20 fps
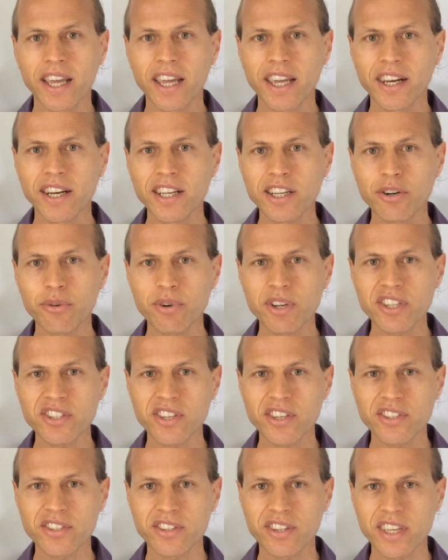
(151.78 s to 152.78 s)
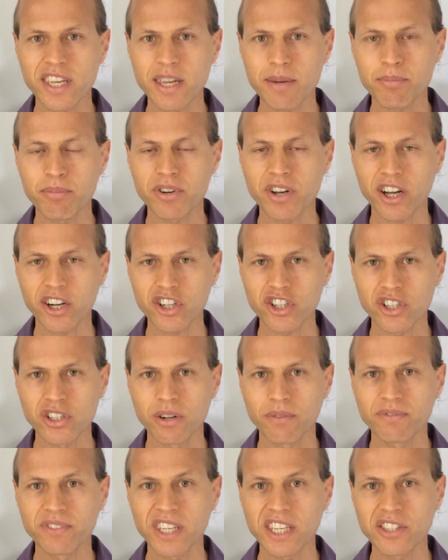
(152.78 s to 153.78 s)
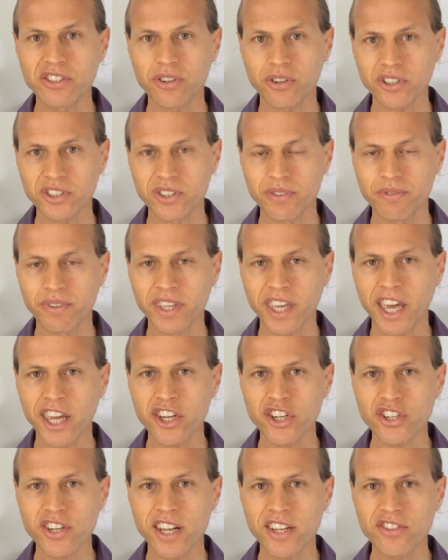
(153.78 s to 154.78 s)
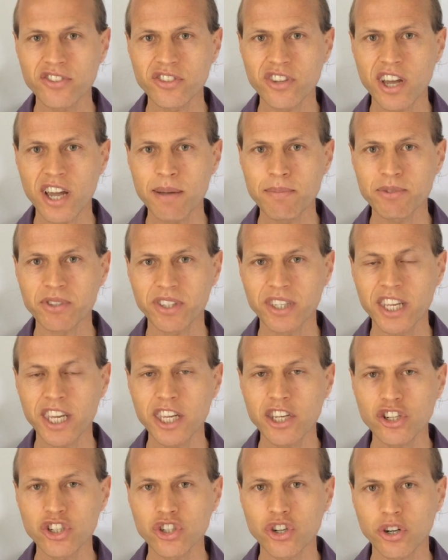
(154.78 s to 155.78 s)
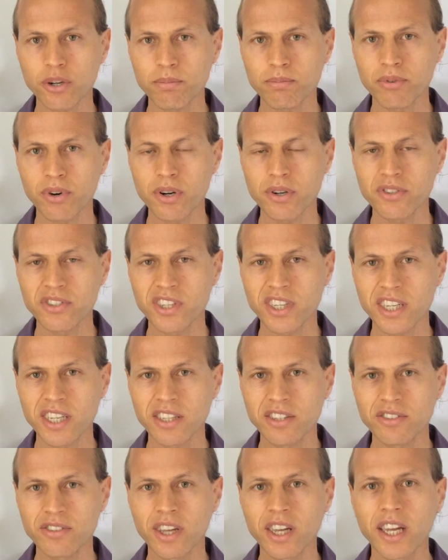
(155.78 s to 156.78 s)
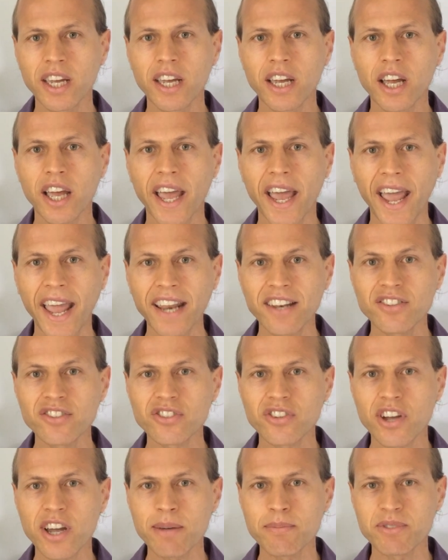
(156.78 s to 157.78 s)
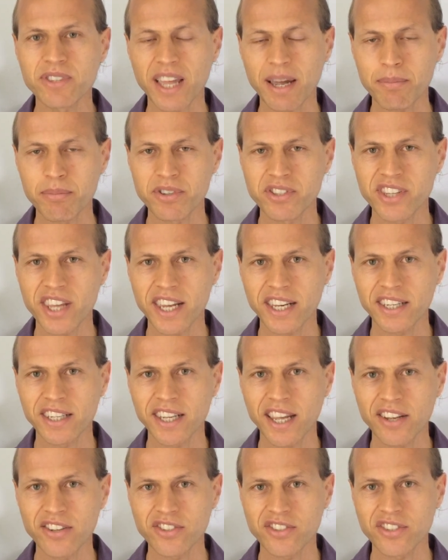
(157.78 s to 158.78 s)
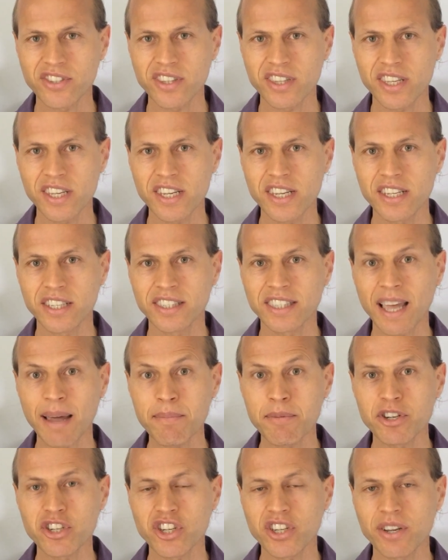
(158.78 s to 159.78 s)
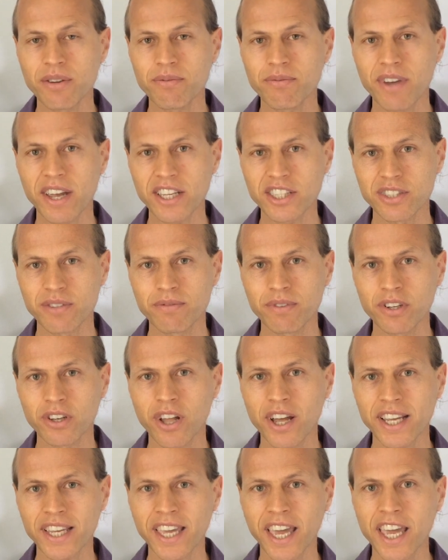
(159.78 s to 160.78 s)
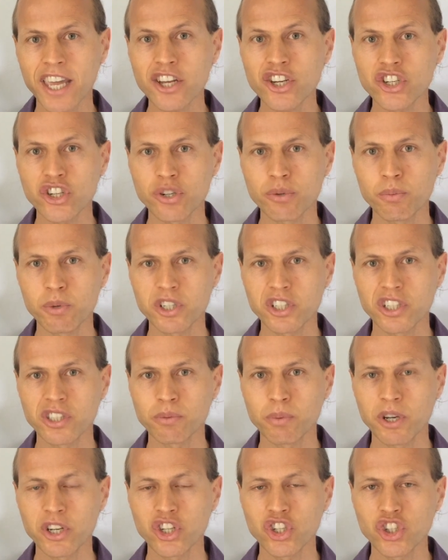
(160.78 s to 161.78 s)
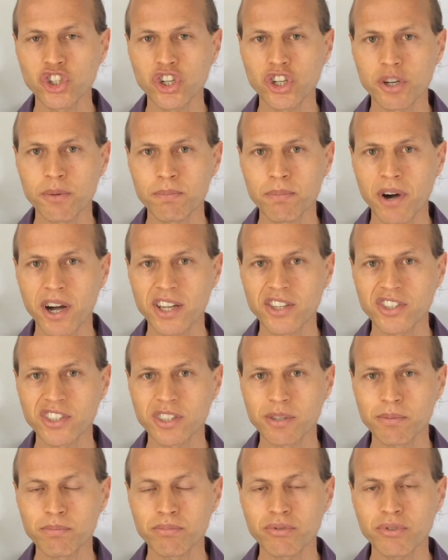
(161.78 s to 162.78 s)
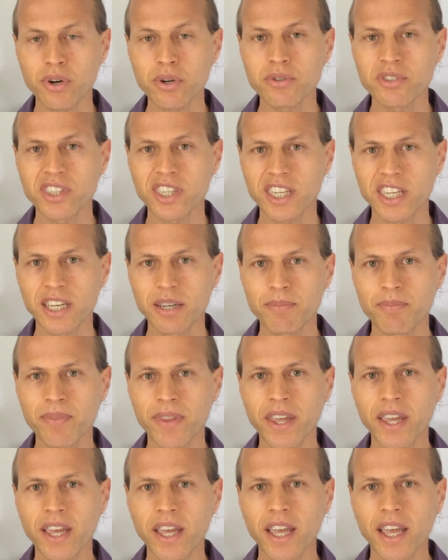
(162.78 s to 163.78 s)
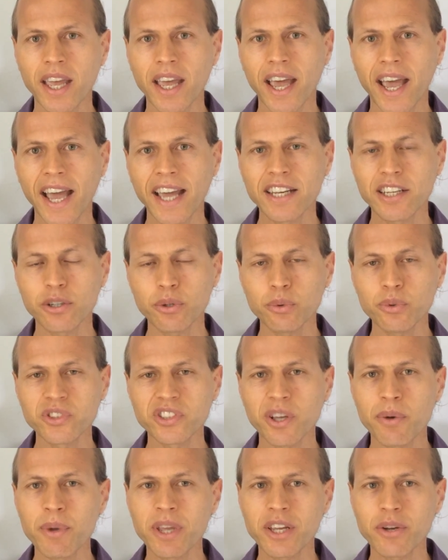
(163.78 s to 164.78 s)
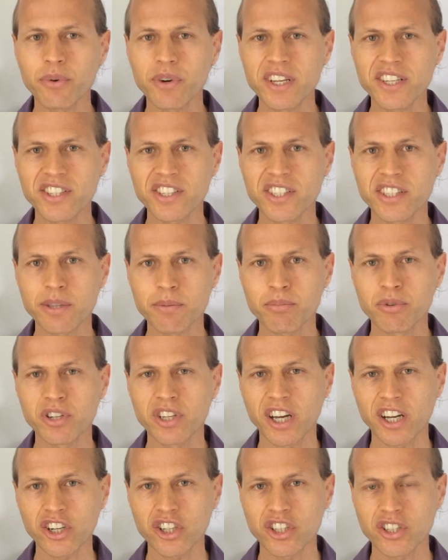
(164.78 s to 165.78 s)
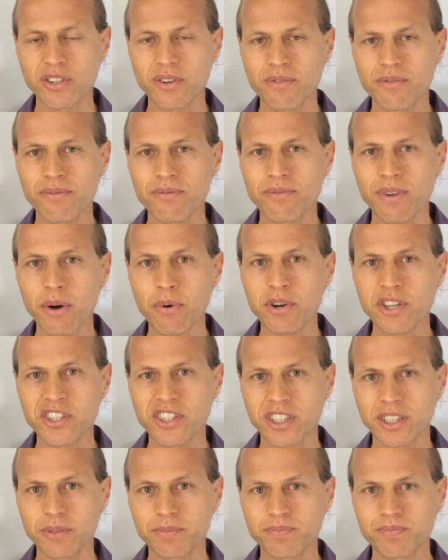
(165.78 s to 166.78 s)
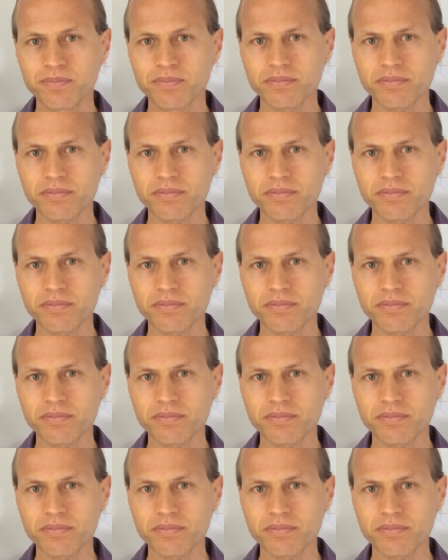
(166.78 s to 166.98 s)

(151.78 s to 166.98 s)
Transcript: It increases the production of detoxification enzymes and heat shock protein enzymes that protect against the damaging effects of glycation, which is when sugar binds to protein, and it also increases the production of ferritin.